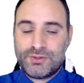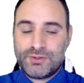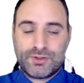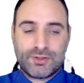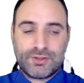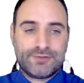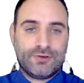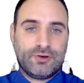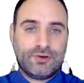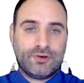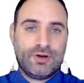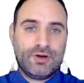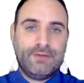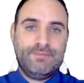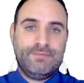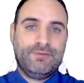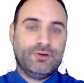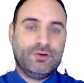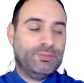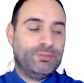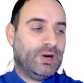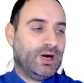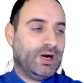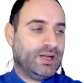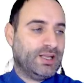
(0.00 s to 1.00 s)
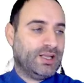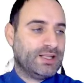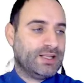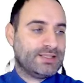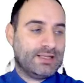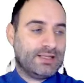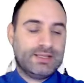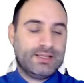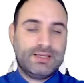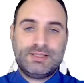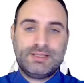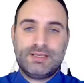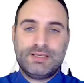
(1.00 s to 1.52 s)
for M4Markets, and
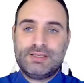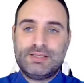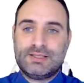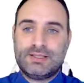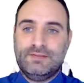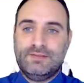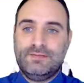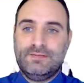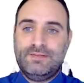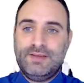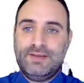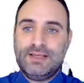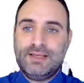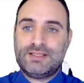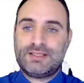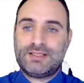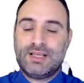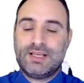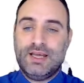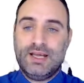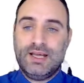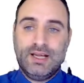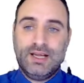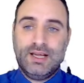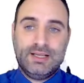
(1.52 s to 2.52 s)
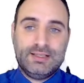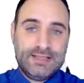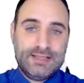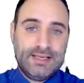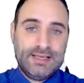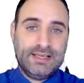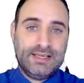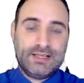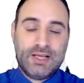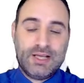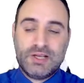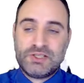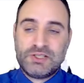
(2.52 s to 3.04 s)
this is the first daily
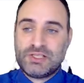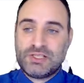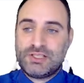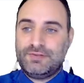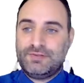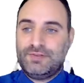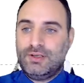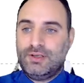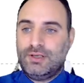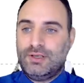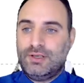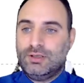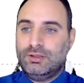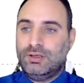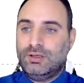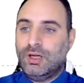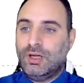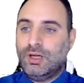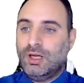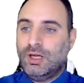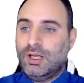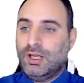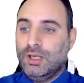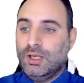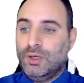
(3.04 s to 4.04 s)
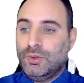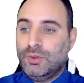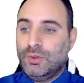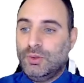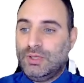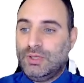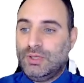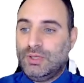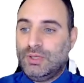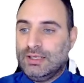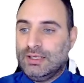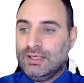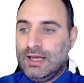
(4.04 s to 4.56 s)
analysis video looking
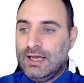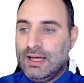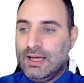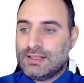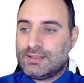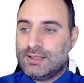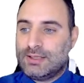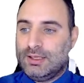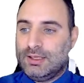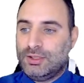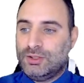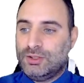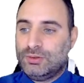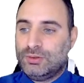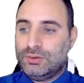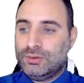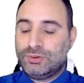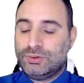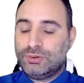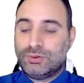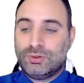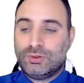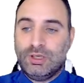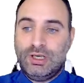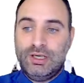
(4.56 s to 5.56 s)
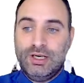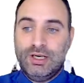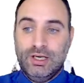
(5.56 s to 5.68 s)
at euro dollar and